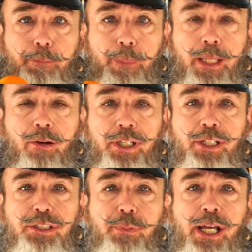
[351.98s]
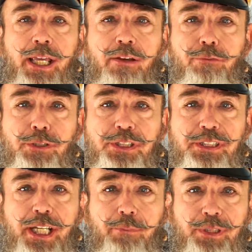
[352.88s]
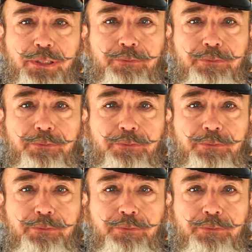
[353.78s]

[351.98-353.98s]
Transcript: Now here's my first attempt.